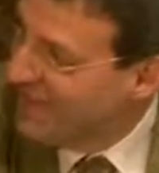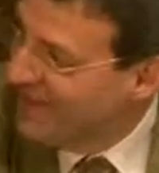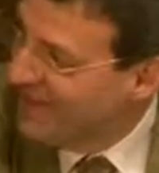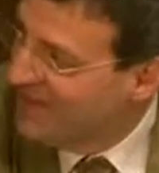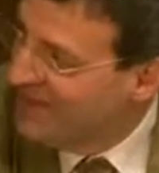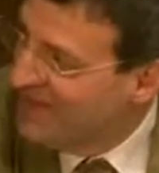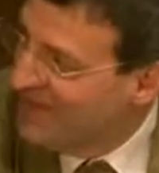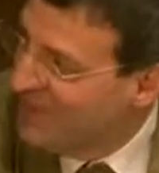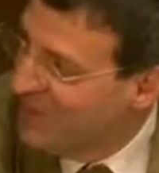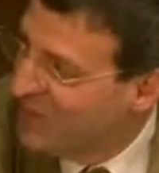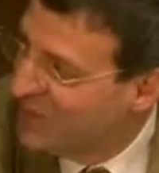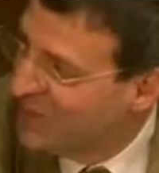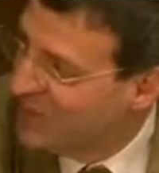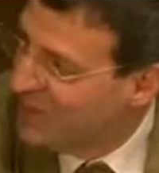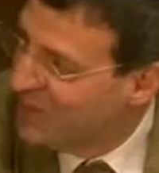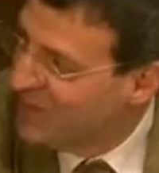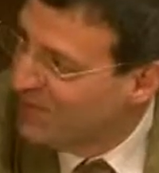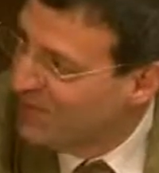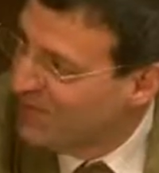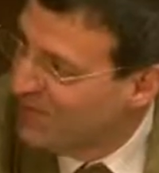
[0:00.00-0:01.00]
the issue
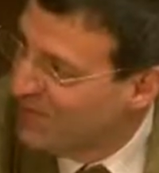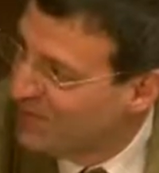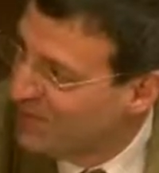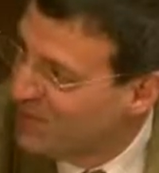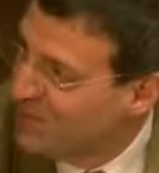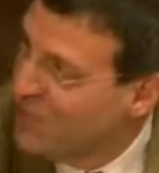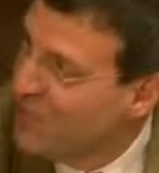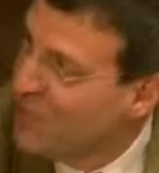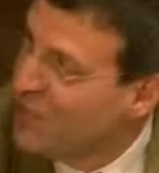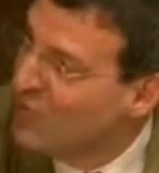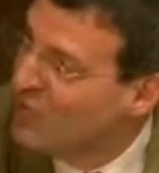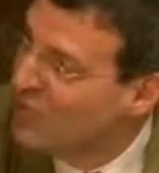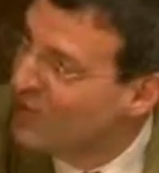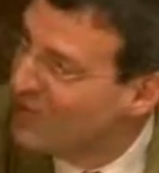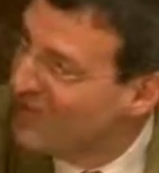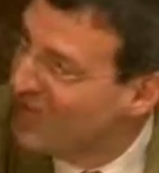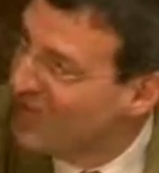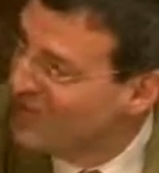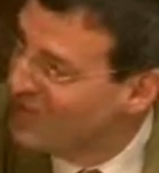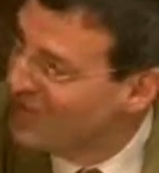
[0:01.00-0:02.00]
of smooth
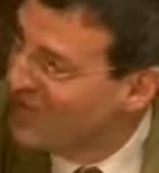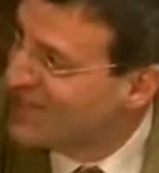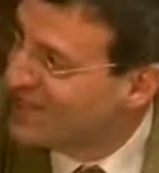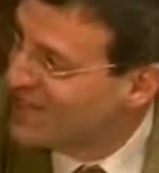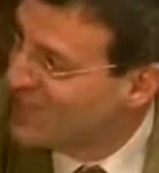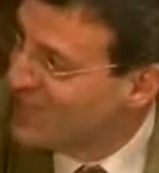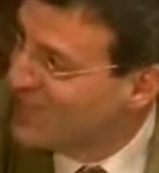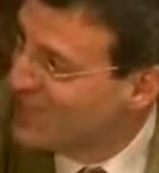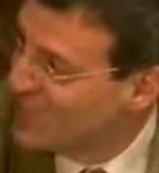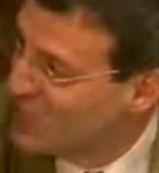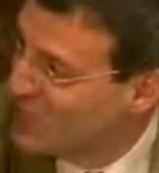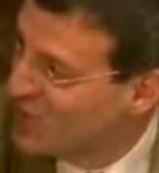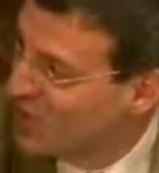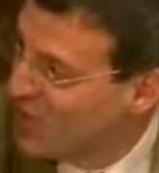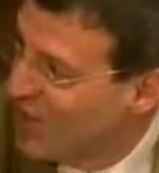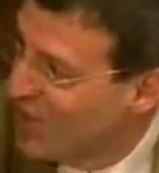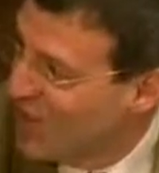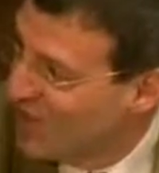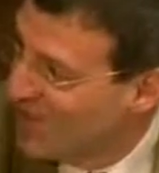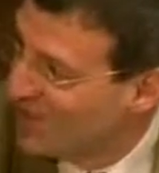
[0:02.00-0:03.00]
adjustment to
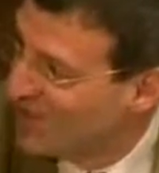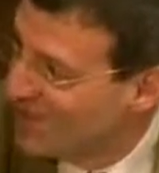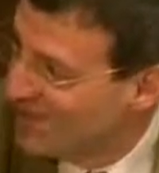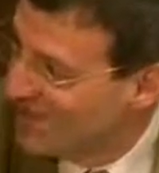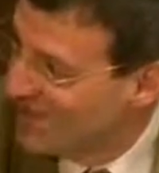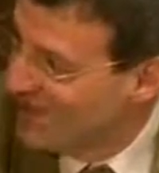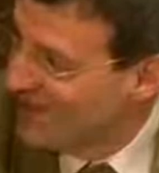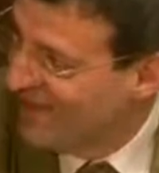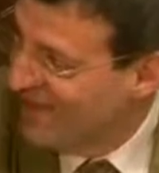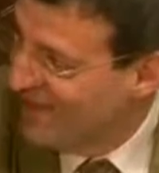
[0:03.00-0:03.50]
shocks